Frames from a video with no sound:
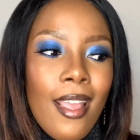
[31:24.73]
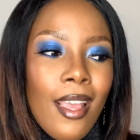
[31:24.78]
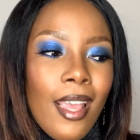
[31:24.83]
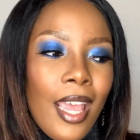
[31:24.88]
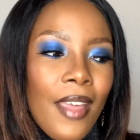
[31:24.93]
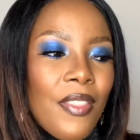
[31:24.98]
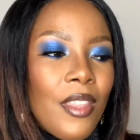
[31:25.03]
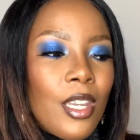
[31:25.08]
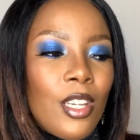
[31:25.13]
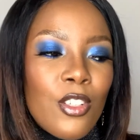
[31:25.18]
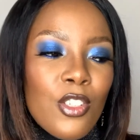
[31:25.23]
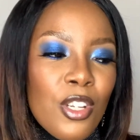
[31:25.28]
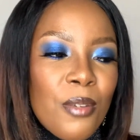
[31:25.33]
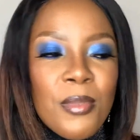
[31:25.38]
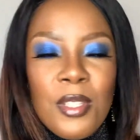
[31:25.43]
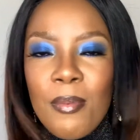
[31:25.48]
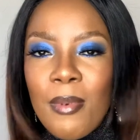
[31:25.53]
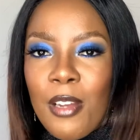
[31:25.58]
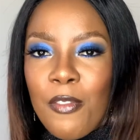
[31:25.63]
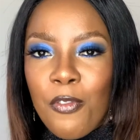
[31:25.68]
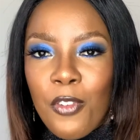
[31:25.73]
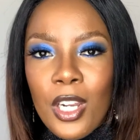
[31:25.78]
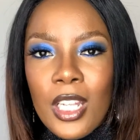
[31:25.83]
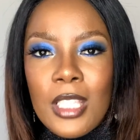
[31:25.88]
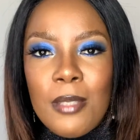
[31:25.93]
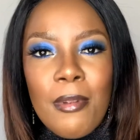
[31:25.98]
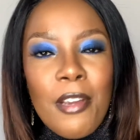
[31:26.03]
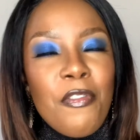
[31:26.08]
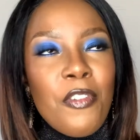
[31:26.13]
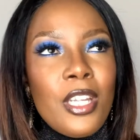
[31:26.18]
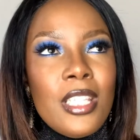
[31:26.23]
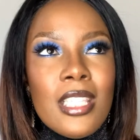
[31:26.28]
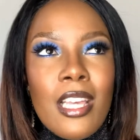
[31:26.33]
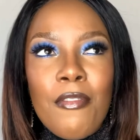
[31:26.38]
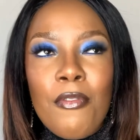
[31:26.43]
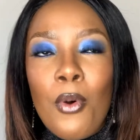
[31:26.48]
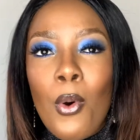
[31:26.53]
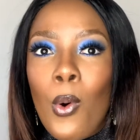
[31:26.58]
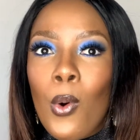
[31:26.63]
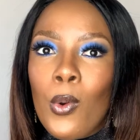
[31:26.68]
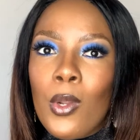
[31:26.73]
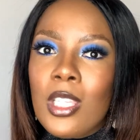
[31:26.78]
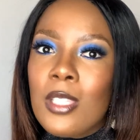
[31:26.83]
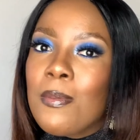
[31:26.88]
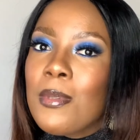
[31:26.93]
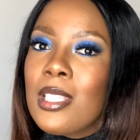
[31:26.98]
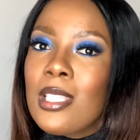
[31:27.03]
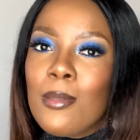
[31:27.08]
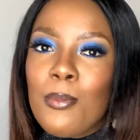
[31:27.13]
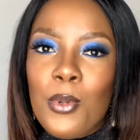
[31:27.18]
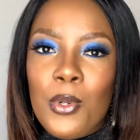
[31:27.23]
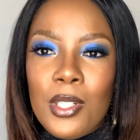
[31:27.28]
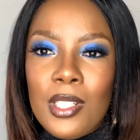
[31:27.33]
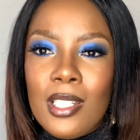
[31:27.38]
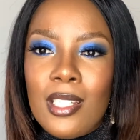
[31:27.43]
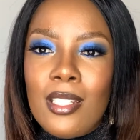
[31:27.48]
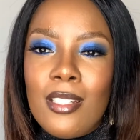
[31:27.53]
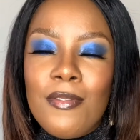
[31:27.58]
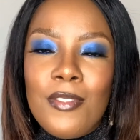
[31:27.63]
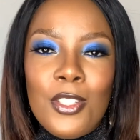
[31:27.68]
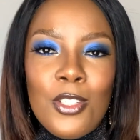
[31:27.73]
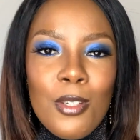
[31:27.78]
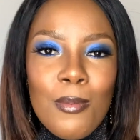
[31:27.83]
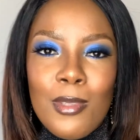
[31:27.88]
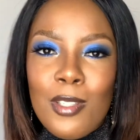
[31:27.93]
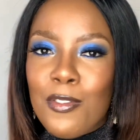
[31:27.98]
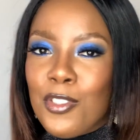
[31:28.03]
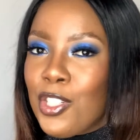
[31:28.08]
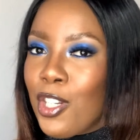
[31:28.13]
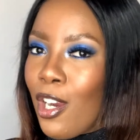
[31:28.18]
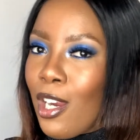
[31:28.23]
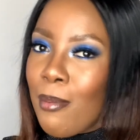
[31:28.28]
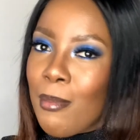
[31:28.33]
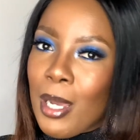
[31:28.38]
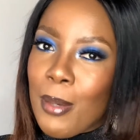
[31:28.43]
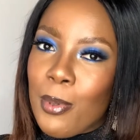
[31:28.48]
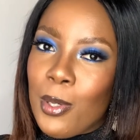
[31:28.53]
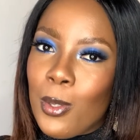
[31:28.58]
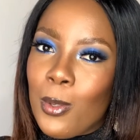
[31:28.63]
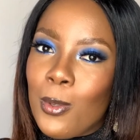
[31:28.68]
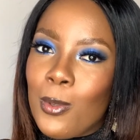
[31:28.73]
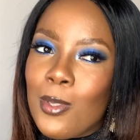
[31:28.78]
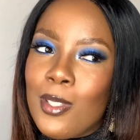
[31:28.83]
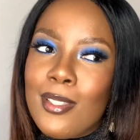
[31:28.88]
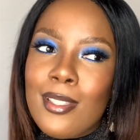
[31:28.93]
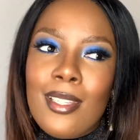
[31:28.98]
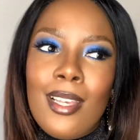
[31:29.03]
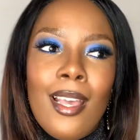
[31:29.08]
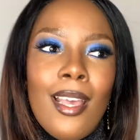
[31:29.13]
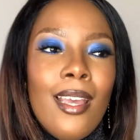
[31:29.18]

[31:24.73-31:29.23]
And then in terms of my friends have always been supportive in terms of sharing my posts,